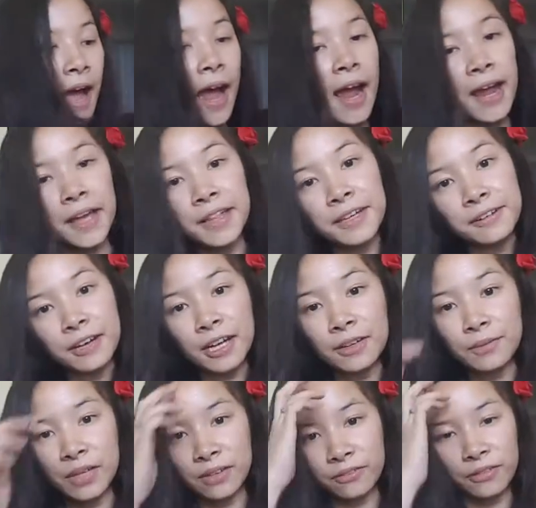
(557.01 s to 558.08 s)
Highly
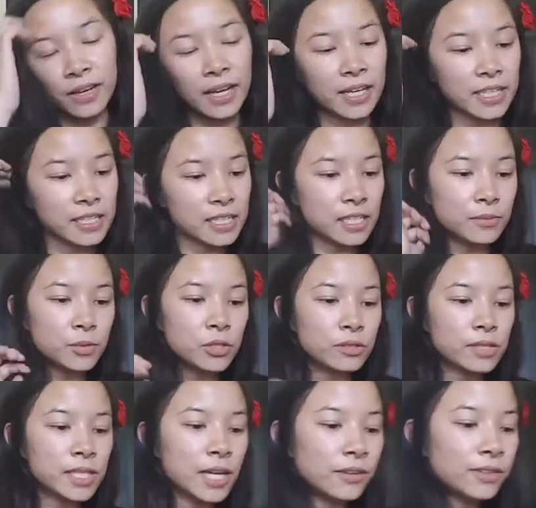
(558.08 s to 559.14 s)
recommend for any
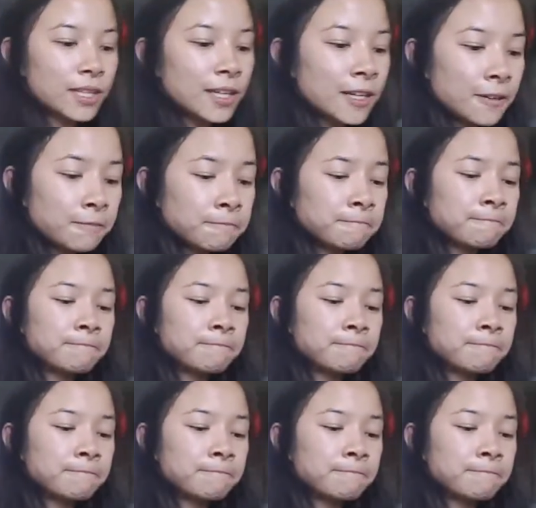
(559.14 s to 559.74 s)
seamstress out there.